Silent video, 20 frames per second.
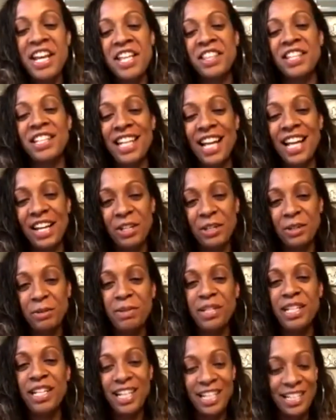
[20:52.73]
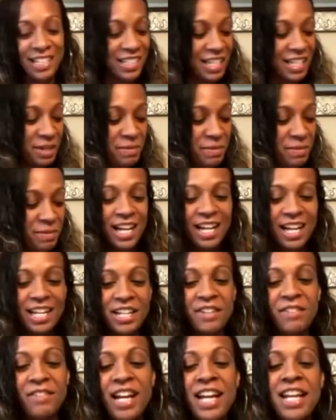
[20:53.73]
the title to be Young, Dumb, and
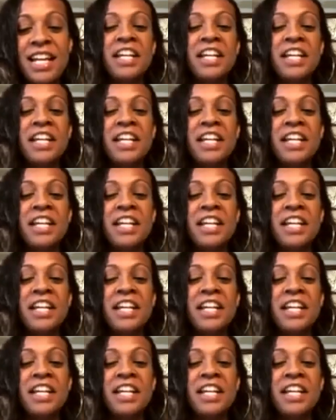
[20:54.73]
Naive,